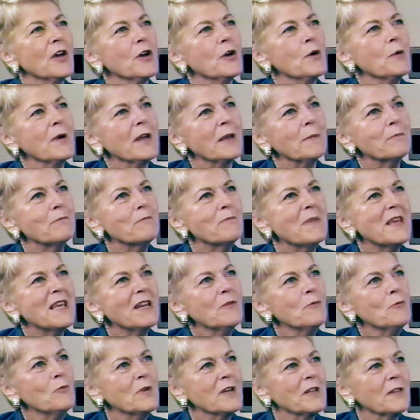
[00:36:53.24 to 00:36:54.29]
who had
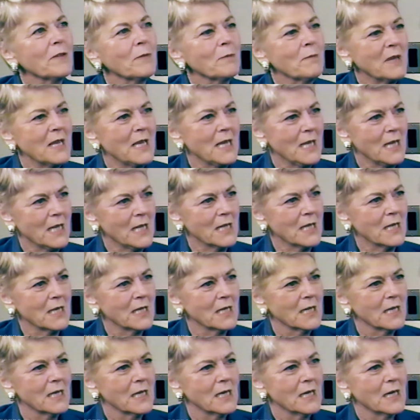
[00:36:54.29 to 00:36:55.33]
been with me
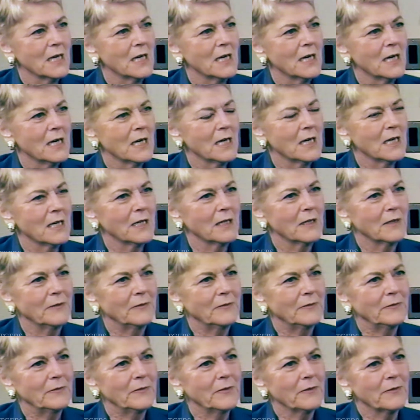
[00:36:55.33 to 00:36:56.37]

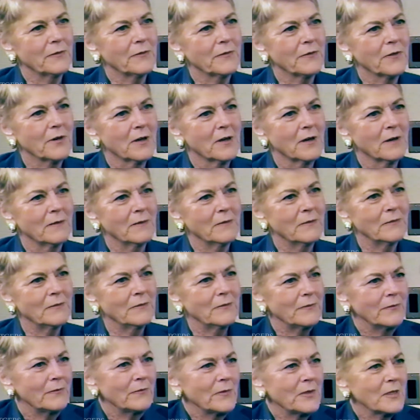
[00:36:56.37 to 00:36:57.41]
um,
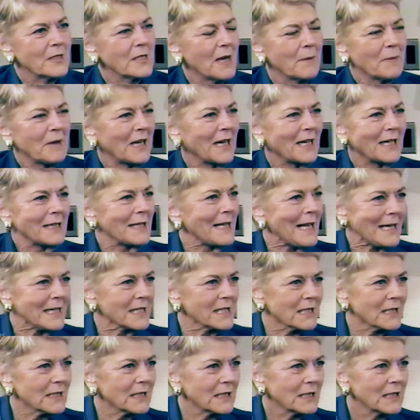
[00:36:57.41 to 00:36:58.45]
from the time I got
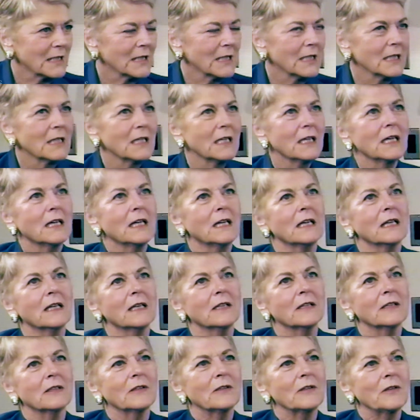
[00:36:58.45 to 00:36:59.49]
elected,
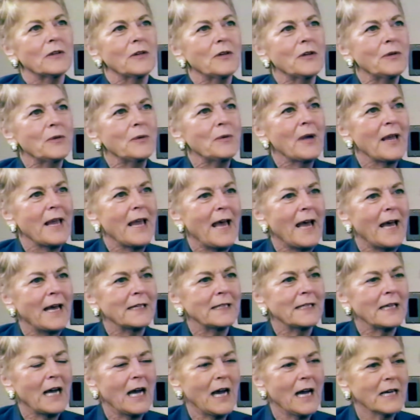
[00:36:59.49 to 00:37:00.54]
uh, who
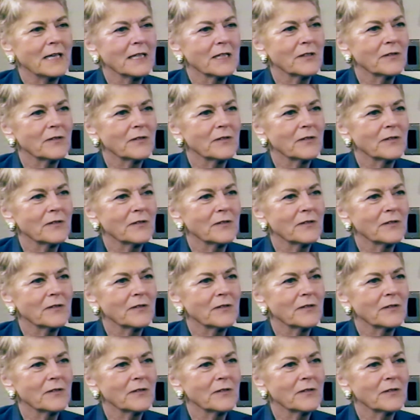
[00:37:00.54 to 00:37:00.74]
had kind